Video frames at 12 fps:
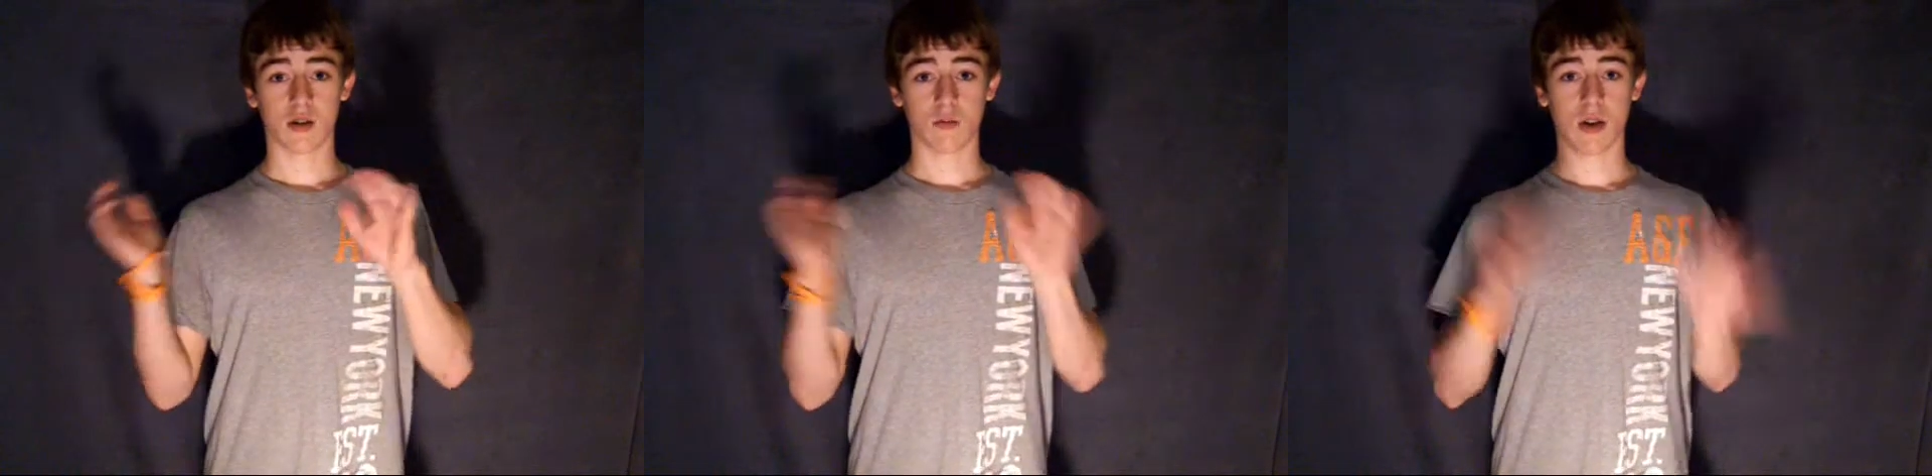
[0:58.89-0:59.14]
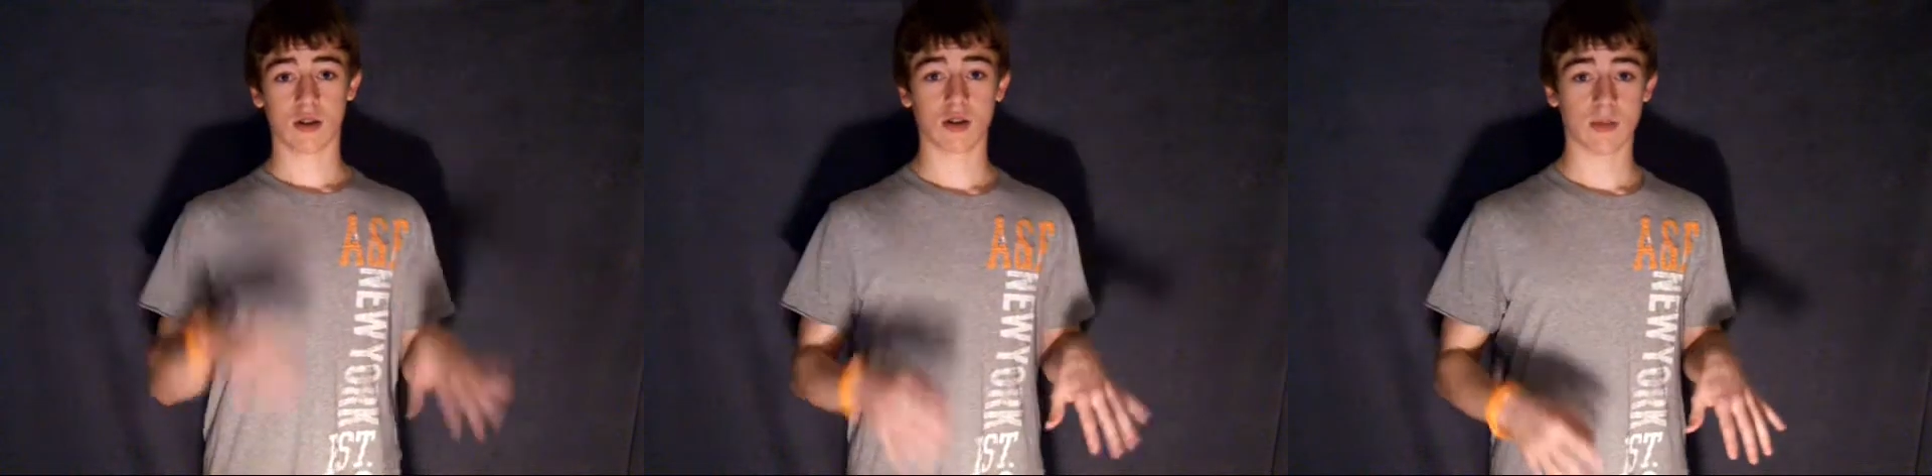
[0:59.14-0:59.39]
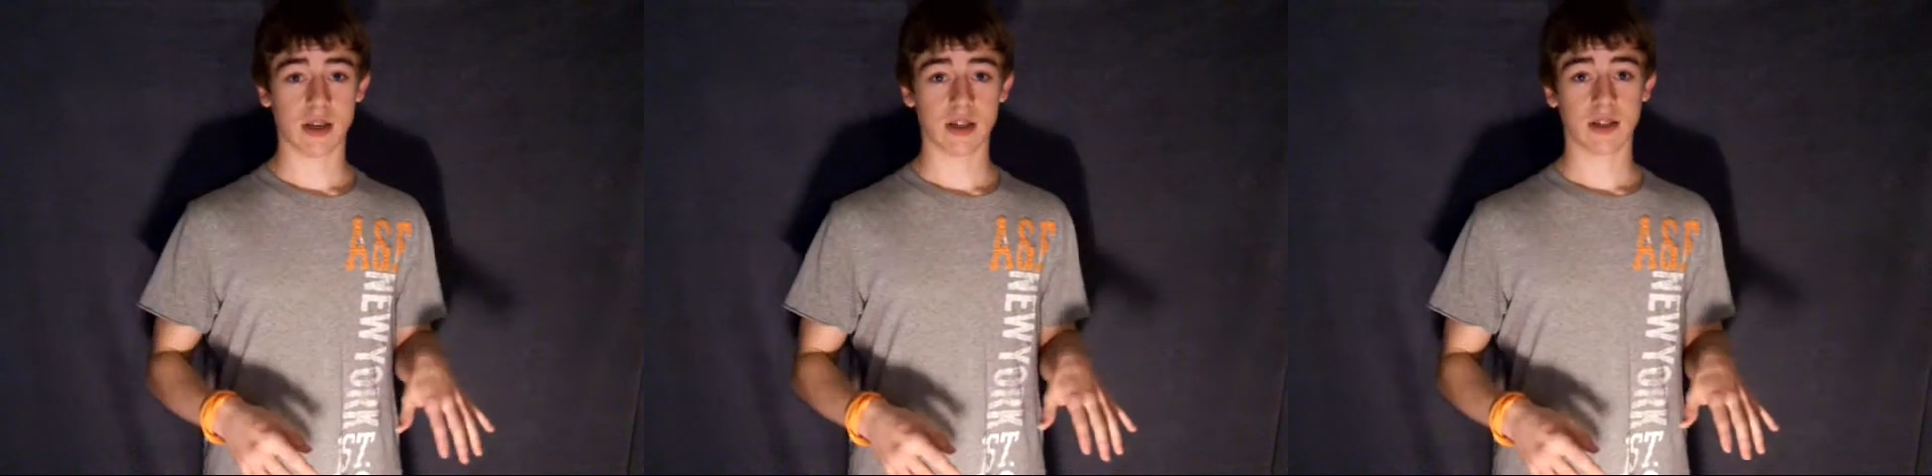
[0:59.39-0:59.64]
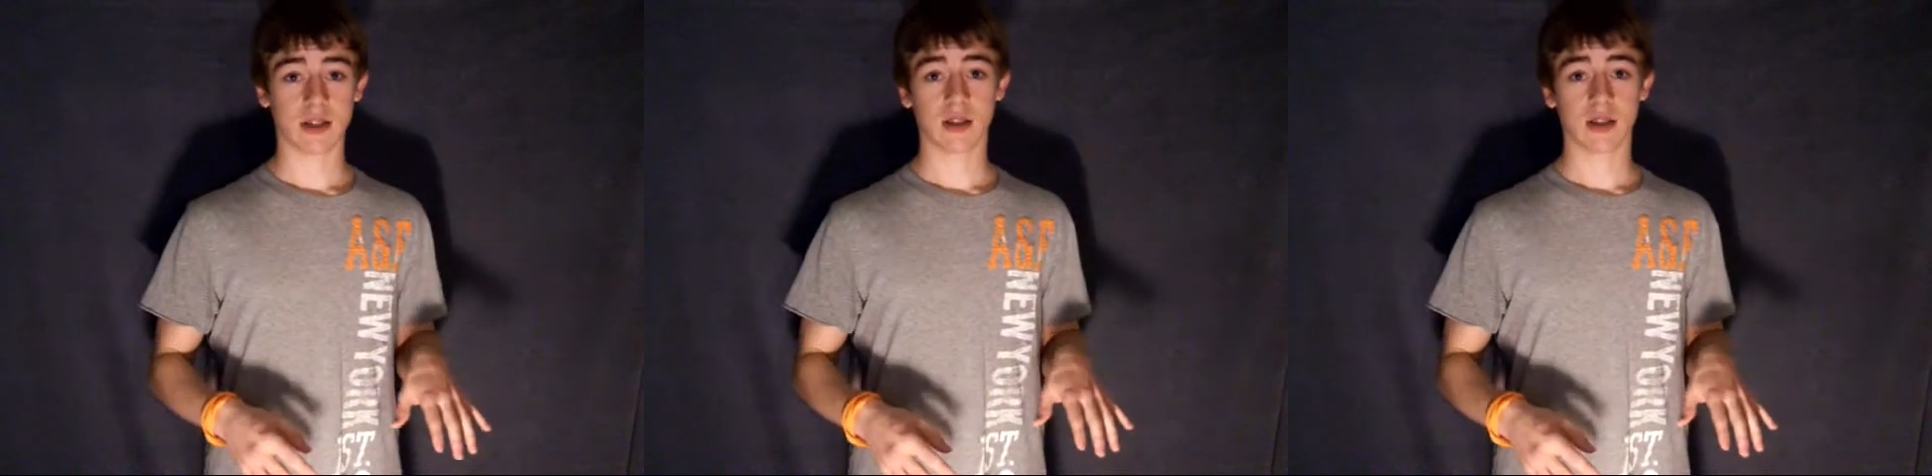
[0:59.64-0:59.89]
the weather
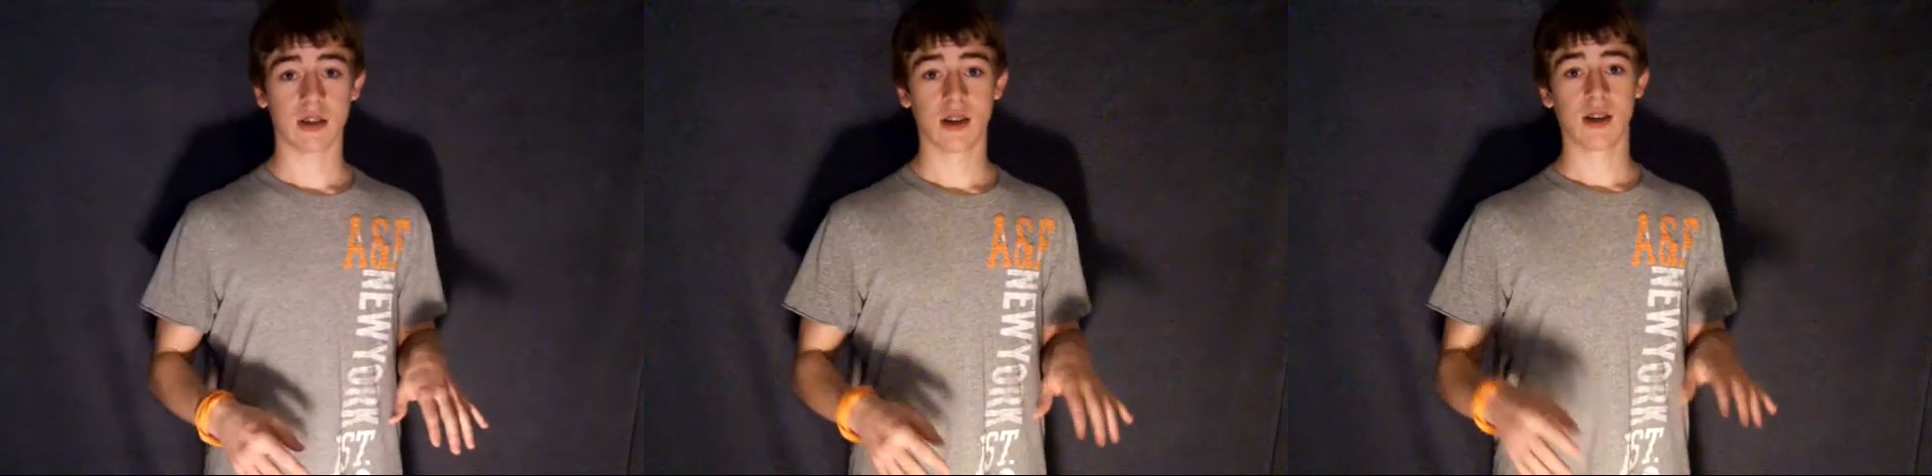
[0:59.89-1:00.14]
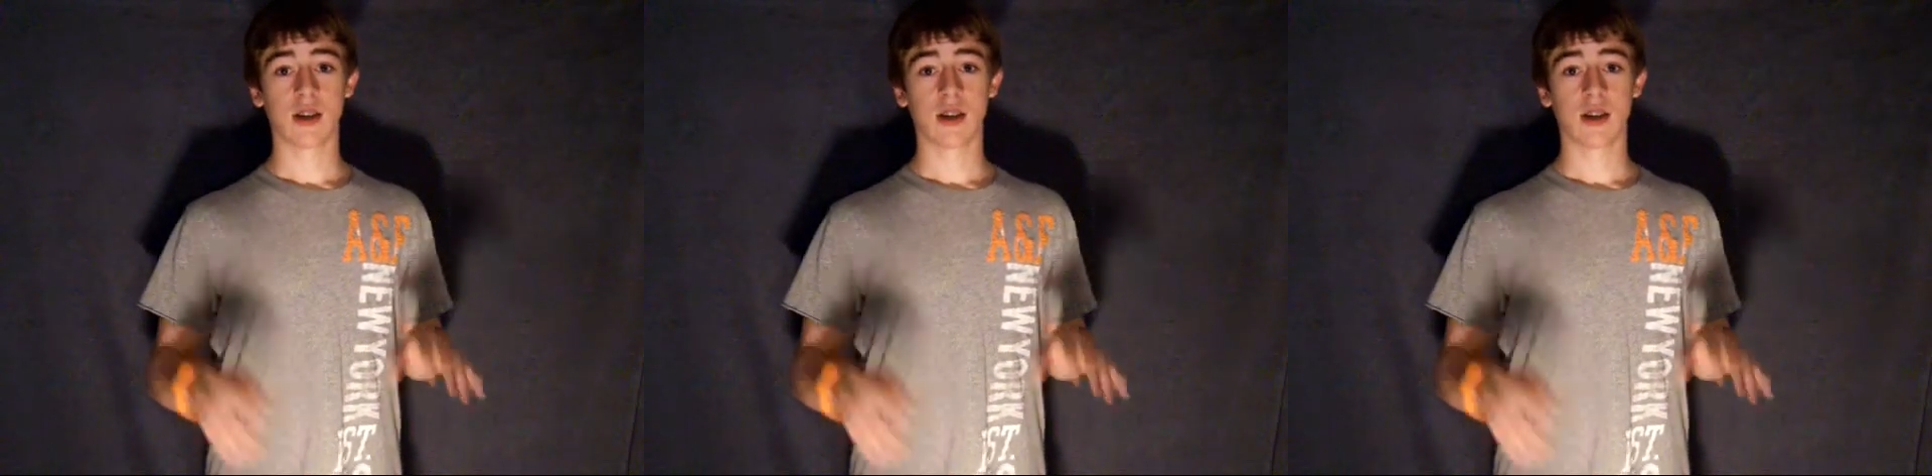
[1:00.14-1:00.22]
space